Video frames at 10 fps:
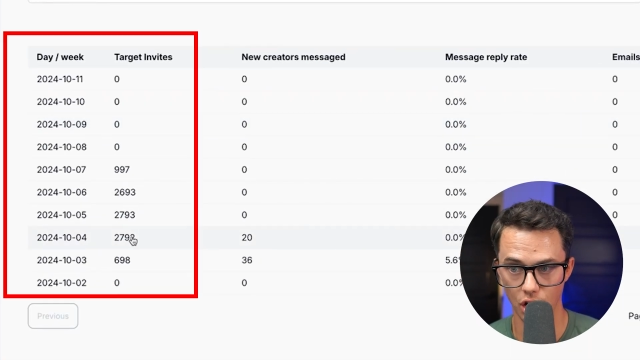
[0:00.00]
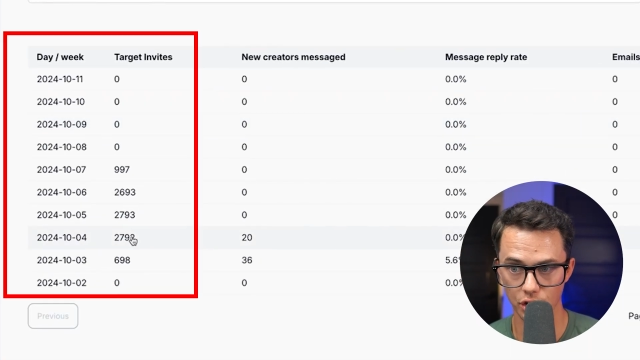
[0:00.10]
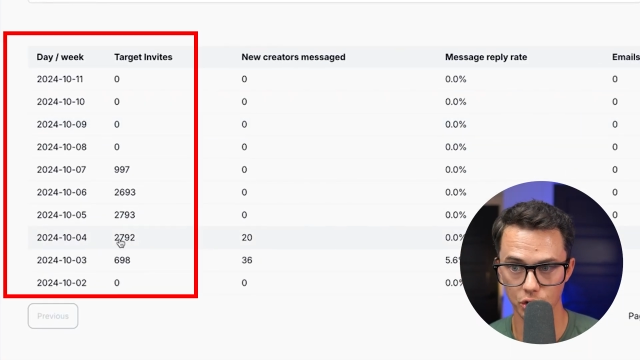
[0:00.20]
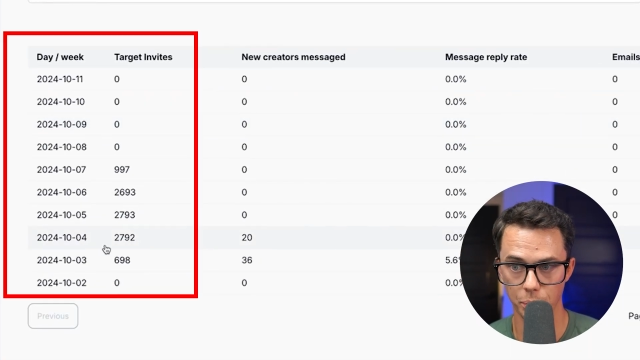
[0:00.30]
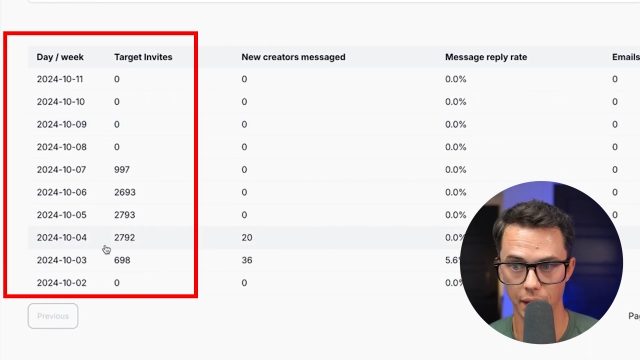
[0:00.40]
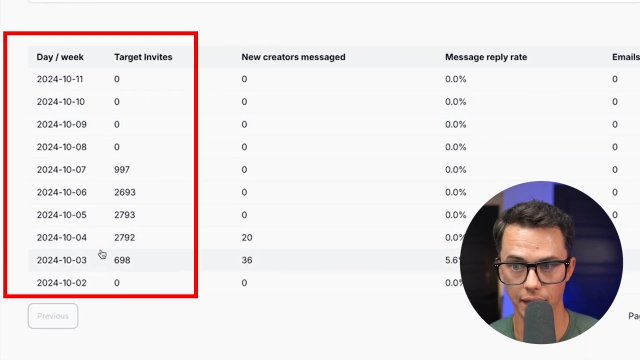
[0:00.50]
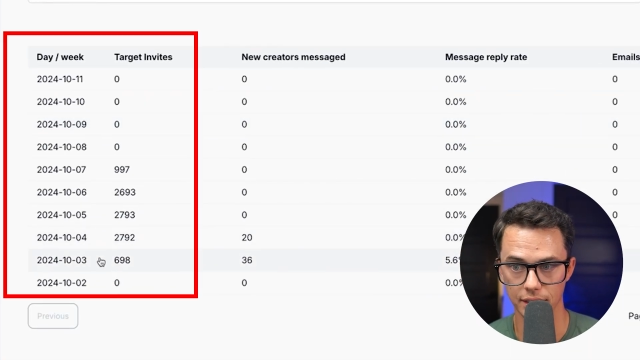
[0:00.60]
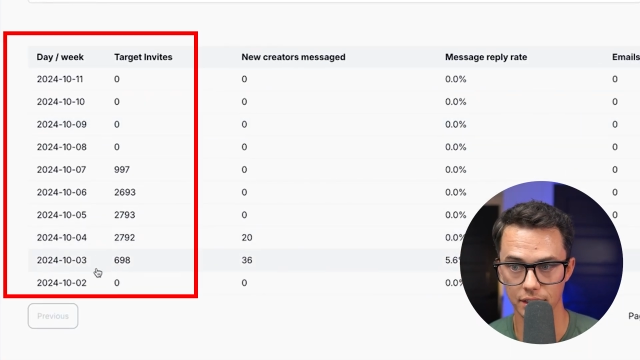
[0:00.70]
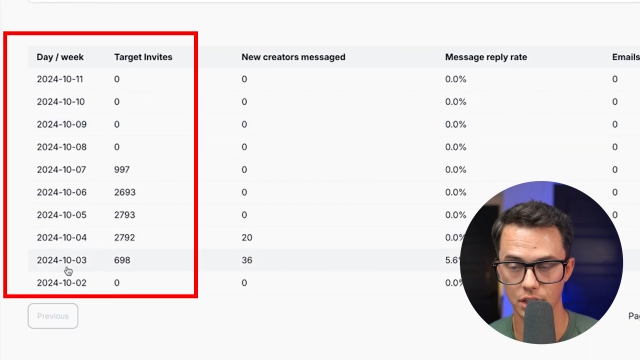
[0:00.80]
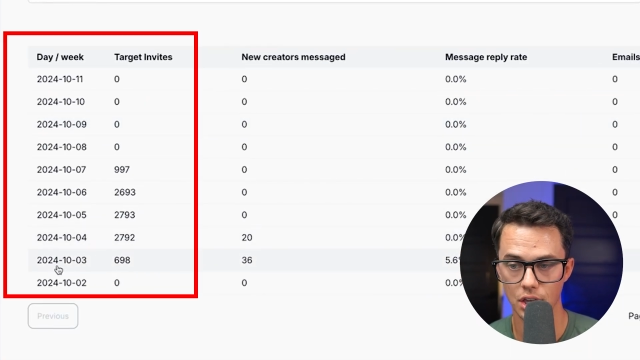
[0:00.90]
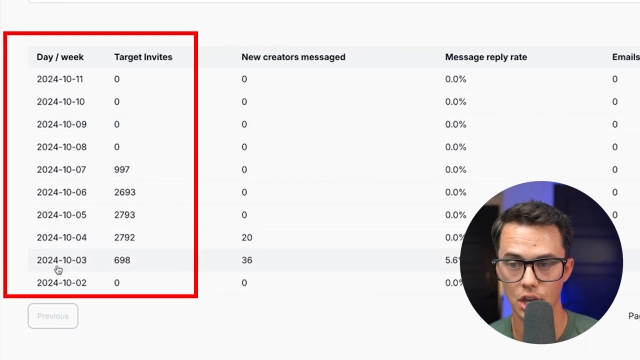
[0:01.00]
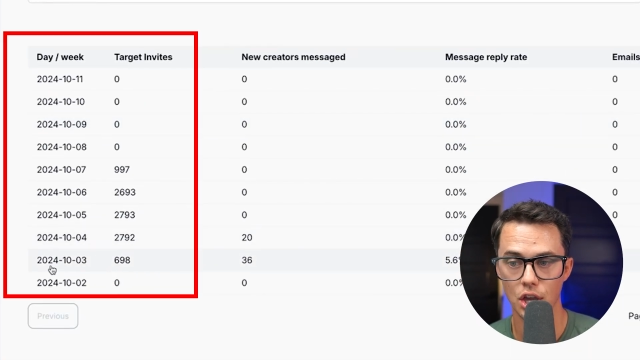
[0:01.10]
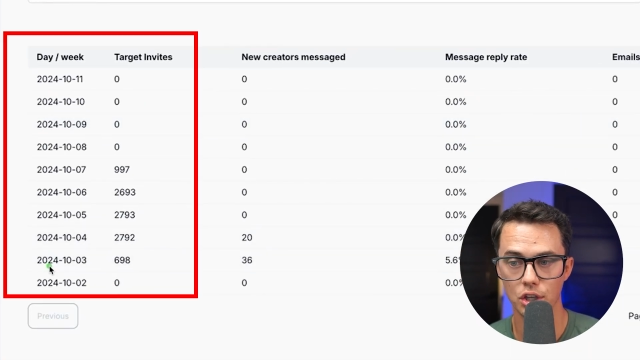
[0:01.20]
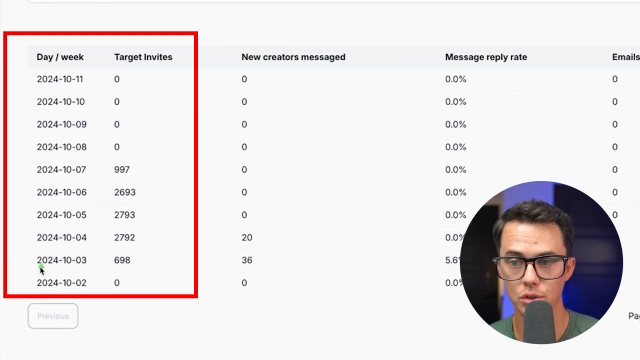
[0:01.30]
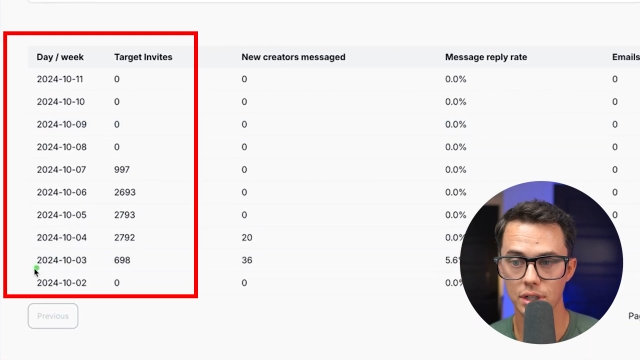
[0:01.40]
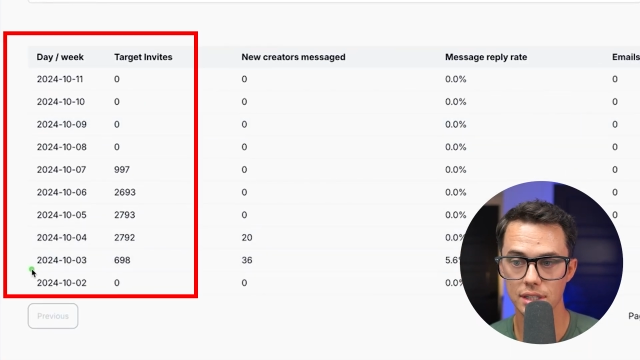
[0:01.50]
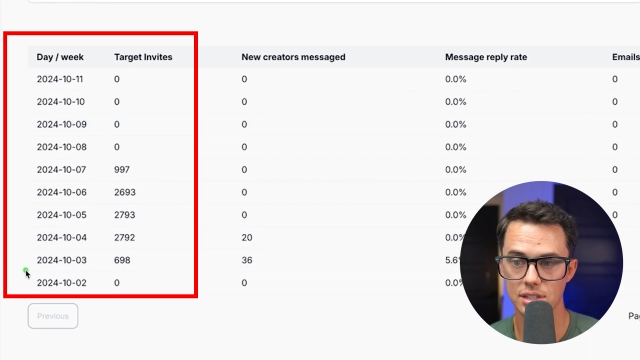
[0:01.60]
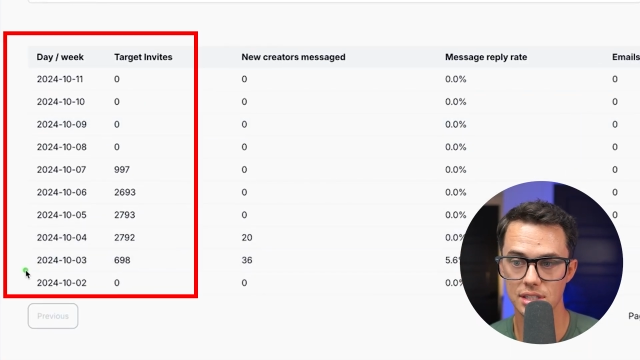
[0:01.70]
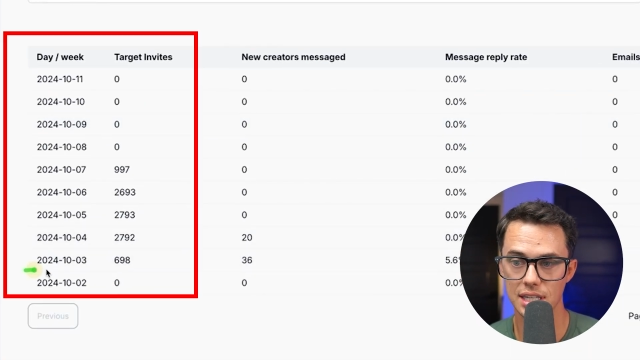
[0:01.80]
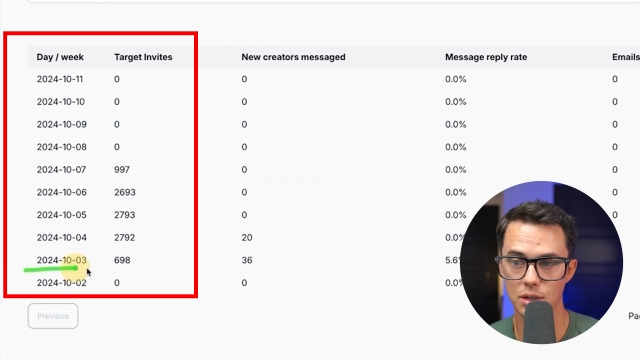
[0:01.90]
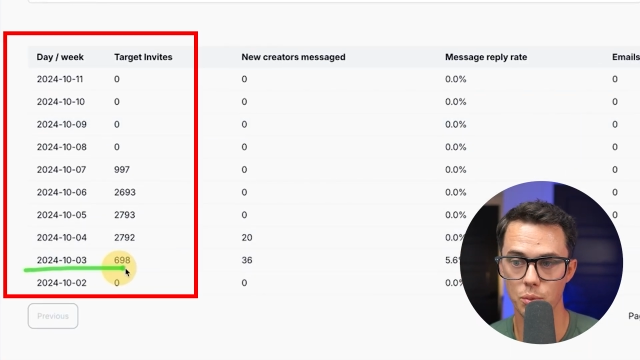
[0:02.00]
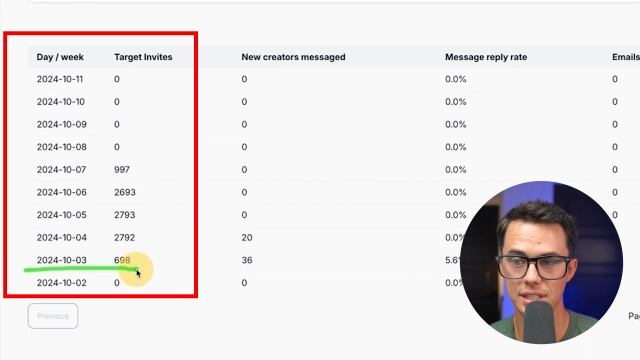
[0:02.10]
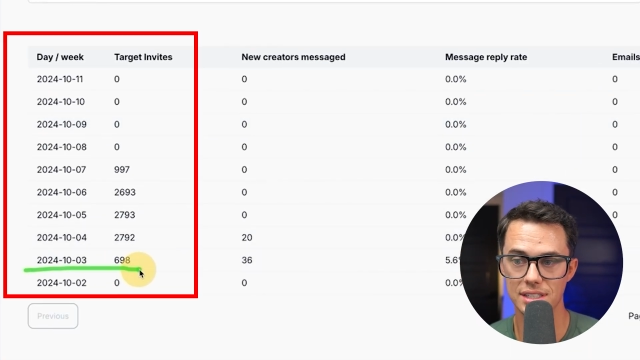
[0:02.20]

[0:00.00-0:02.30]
autopilot. You can see we